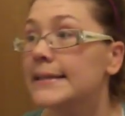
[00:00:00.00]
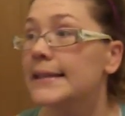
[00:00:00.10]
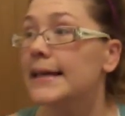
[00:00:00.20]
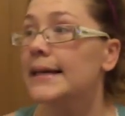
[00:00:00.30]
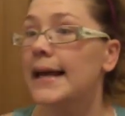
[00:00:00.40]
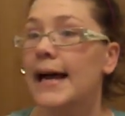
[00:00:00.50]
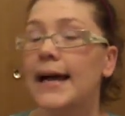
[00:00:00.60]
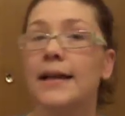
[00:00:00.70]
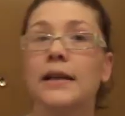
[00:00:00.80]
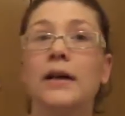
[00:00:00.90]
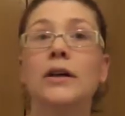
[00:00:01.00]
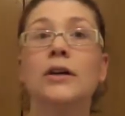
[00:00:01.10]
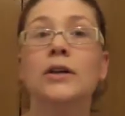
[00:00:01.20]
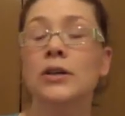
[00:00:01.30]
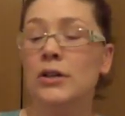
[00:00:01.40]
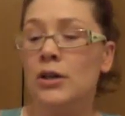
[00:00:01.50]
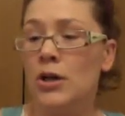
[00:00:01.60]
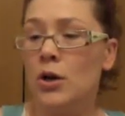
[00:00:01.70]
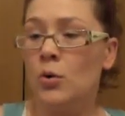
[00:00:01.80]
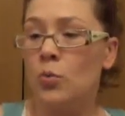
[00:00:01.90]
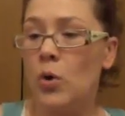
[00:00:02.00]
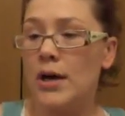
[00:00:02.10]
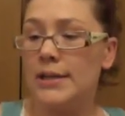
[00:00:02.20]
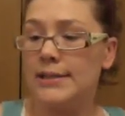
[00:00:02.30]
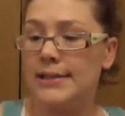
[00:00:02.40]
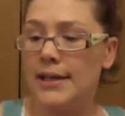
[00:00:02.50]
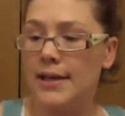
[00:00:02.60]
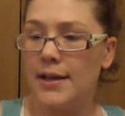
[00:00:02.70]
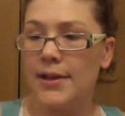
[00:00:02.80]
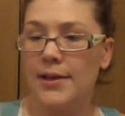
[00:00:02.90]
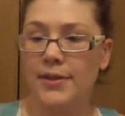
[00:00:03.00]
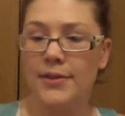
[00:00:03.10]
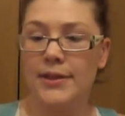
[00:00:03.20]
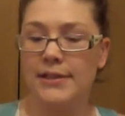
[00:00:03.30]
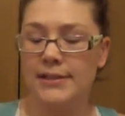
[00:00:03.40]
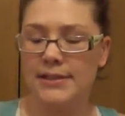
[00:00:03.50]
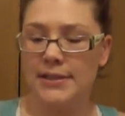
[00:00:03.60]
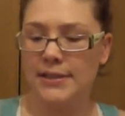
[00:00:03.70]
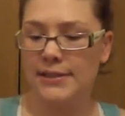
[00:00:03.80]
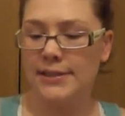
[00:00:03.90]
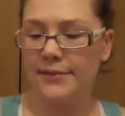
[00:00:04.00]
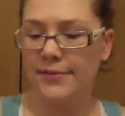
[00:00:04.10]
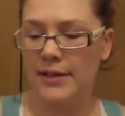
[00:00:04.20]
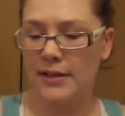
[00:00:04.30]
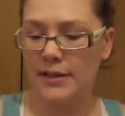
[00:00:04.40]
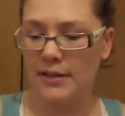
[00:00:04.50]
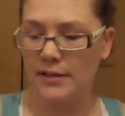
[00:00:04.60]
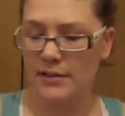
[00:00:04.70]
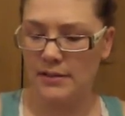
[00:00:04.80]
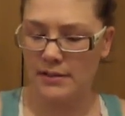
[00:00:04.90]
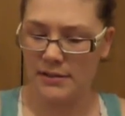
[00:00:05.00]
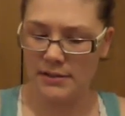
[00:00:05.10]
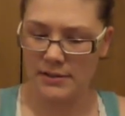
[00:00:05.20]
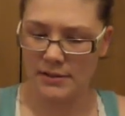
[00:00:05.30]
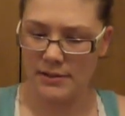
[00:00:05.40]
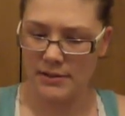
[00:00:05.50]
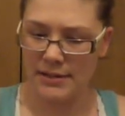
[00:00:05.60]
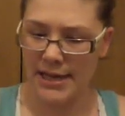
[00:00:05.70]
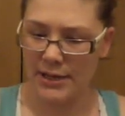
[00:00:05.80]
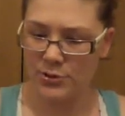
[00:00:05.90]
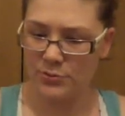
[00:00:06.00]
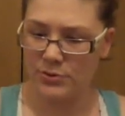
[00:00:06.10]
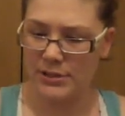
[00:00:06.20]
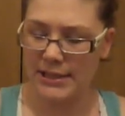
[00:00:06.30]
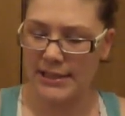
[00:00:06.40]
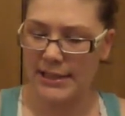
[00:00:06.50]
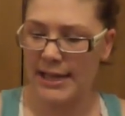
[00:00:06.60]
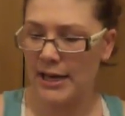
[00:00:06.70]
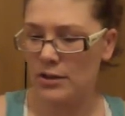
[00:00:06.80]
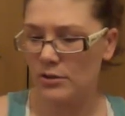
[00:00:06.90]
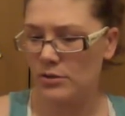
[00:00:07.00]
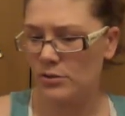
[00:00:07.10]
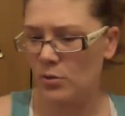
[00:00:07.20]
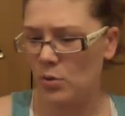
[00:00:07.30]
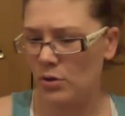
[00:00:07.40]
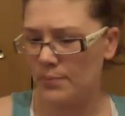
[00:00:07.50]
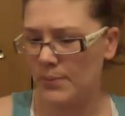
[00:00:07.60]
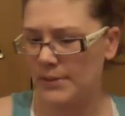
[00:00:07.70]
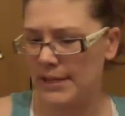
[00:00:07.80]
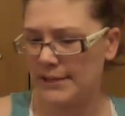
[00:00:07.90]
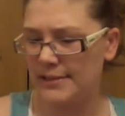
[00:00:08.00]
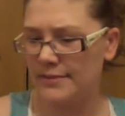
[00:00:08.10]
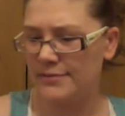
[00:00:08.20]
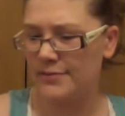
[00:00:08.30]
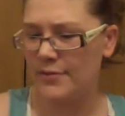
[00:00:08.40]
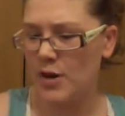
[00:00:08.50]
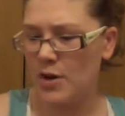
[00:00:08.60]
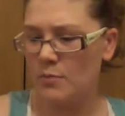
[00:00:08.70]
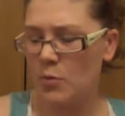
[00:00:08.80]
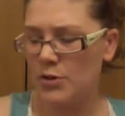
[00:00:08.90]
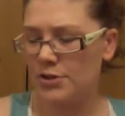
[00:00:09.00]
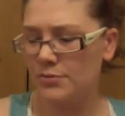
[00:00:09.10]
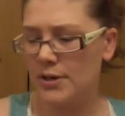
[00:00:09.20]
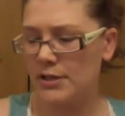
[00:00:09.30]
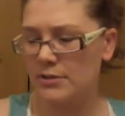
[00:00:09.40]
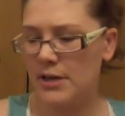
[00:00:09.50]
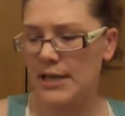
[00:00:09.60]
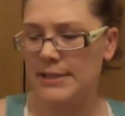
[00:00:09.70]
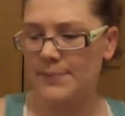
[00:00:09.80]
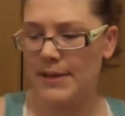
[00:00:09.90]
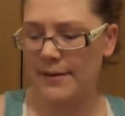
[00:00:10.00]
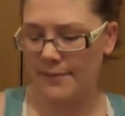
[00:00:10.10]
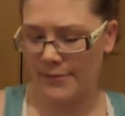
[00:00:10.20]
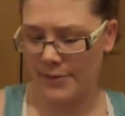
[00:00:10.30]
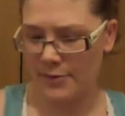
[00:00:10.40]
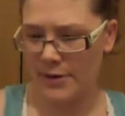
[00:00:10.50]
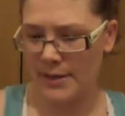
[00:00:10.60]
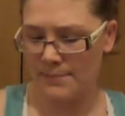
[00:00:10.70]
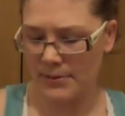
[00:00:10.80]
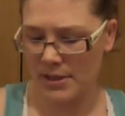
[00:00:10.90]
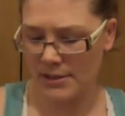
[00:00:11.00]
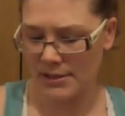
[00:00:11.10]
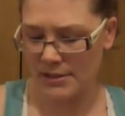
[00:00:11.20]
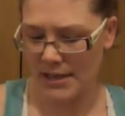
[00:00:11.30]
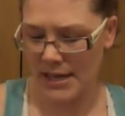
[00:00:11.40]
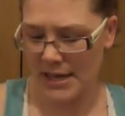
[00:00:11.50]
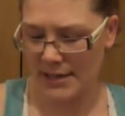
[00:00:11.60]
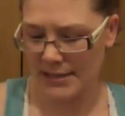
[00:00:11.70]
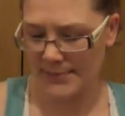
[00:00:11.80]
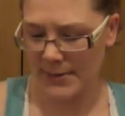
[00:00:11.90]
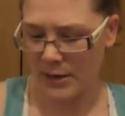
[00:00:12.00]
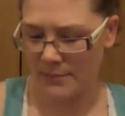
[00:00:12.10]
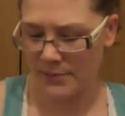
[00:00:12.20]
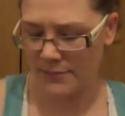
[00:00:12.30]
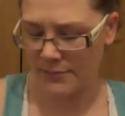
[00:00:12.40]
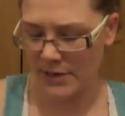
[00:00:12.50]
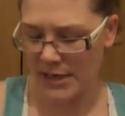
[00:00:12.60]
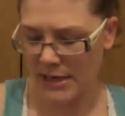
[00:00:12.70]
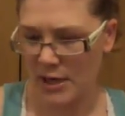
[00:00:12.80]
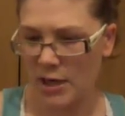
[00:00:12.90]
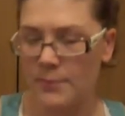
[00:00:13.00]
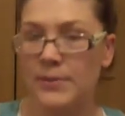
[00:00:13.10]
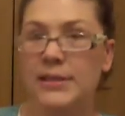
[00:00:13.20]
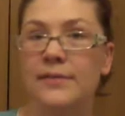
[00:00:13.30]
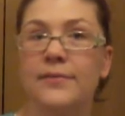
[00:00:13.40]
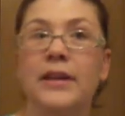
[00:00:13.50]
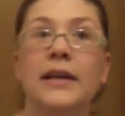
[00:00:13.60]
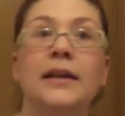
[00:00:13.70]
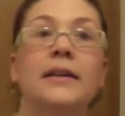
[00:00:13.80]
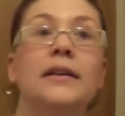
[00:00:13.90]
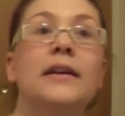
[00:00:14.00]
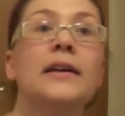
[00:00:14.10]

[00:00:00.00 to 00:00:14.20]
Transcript: thing I got was this DeVita Natural Skincare Solar Protective Moisturizer SPF 30+, and it's paraben free and 100% vegan,